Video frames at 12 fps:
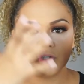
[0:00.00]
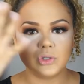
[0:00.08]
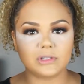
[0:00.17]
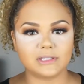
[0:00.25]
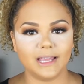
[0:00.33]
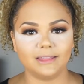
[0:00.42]
to
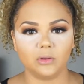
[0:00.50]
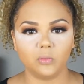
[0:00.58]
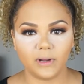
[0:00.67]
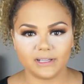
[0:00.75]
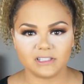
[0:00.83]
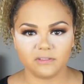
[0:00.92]
set the
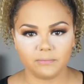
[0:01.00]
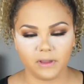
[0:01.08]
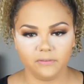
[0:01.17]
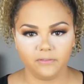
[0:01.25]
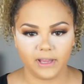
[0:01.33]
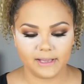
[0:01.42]
rest of
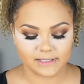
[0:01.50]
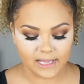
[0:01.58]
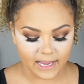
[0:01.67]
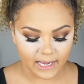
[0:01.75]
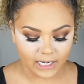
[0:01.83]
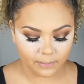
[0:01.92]
my face,
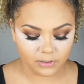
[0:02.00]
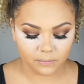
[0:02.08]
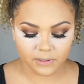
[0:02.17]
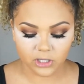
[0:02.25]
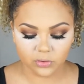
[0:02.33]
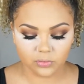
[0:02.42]
and I'm going to
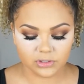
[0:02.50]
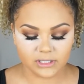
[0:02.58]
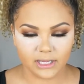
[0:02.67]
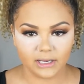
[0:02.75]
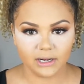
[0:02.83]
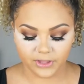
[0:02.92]
be
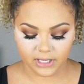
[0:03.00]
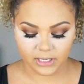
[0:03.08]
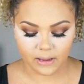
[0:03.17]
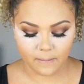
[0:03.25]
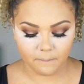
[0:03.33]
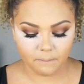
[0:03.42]
using
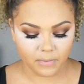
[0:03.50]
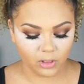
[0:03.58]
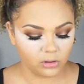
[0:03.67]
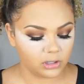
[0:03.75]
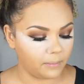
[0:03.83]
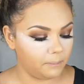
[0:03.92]
the
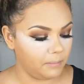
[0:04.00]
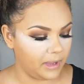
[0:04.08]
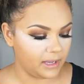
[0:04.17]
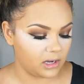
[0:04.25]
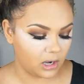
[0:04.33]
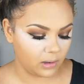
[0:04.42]
Milk
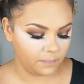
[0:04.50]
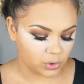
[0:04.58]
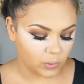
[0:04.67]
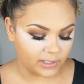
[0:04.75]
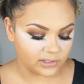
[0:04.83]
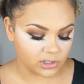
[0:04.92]
Makeup
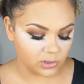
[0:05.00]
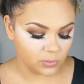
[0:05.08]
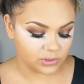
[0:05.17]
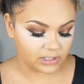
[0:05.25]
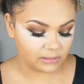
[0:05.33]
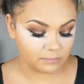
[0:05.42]

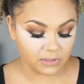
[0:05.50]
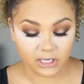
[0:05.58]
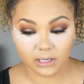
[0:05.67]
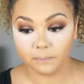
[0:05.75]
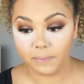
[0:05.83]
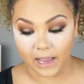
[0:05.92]
translucent
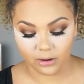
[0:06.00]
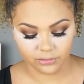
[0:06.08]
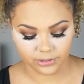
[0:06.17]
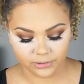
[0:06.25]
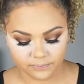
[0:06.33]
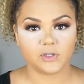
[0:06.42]
medium
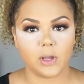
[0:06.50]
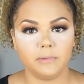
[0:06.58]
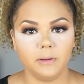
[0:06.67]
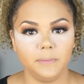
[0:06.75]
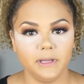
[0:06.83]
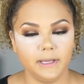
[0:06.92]
powder. So I'm
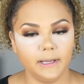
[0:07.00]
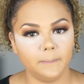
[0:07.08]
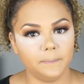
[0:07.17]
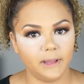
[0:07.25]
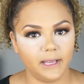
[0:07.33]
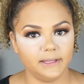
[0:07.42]
going to be
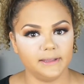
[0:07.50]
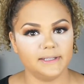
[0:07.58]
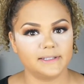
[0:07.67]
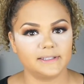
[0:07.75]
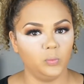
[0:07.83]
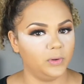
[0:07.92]
applying
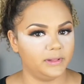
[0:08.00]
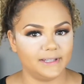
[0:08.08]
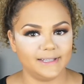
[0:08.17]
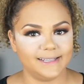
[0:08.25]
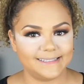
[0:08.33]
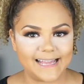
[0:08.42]
this with
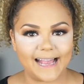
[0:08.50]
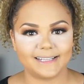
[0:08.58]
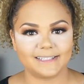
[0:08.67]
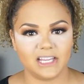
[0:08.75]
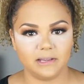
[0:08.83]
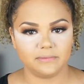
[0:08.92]
the exact
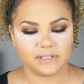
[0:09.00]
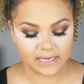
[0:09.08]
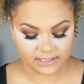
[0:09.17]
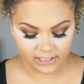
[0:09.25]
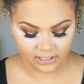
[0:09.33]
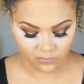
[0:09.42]
same
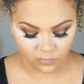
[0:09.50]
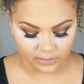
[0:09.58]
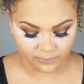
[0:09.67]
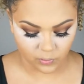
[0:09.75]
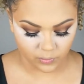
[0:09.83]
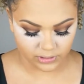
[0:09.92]
technique, where
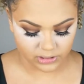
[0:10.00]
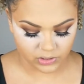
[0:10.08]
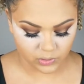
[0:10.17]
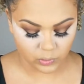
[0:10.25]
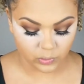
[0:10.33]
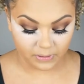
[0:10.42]
I'm going
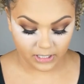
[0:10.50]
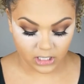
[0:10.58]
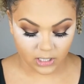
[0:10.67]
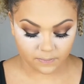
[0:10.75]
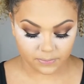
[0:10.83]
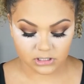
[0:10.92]
to pick
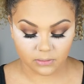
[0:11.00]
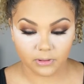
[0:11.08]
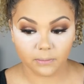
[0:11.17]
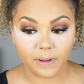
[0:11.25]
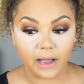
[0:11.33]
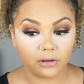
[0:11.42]
up some
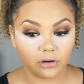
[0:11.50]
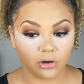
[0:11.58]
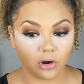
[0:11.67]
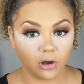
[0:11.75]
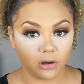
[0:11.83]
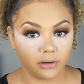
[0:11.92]
of the powder
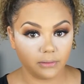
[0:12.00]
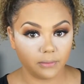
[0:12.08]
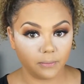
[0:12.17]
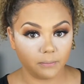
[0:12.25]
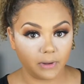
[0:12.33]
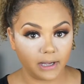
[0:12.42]
on
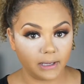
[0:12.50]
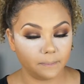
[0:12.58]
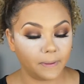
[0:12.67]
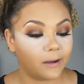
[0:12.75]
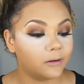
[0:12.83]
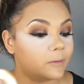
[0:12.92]
my
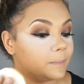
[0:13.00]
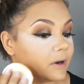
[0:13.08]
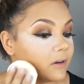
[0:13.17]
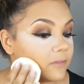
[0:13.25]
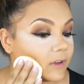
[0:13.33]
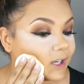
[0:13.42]
powder
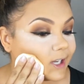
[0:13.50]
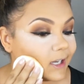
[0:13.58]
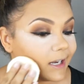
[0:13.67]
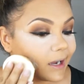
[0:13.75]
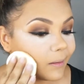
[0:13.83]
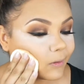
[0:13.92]
puff, and
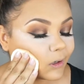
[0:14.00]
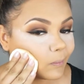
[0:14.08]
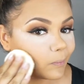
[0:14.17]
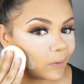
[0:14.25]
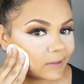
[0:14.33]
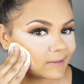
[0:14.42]
now I'm going to
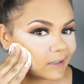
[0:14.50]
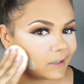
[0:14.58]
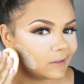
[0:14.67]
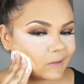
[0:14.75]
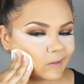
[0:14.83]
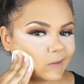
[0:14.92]
press that
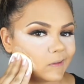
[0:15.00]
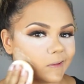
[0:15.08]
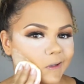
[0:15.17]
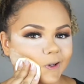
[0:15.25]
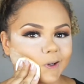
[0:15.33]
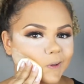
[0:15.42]
into the
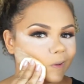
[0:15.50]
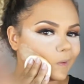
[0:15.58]
skin.